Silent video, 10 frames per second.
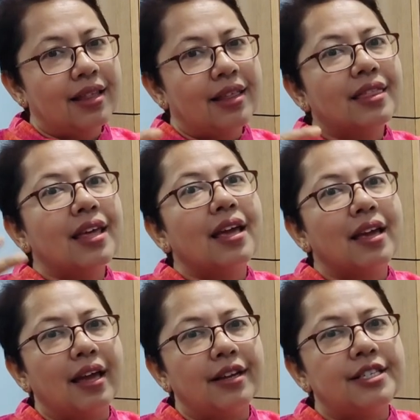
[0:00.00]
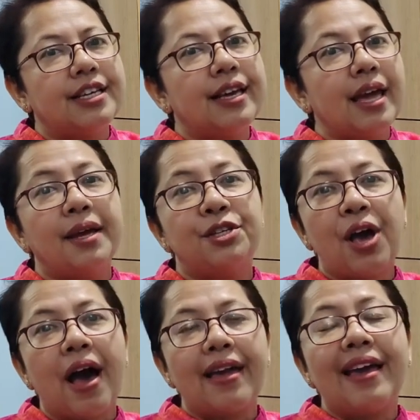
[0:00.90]
the thinking,
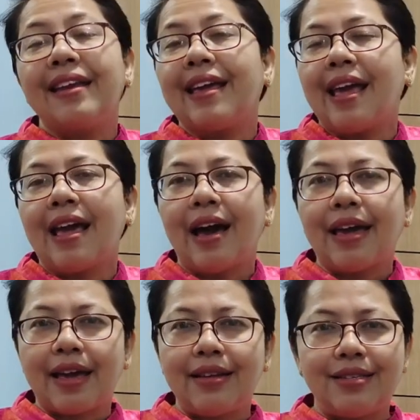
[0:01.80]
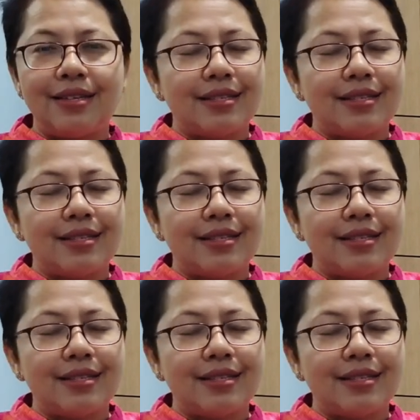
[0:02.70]
thinking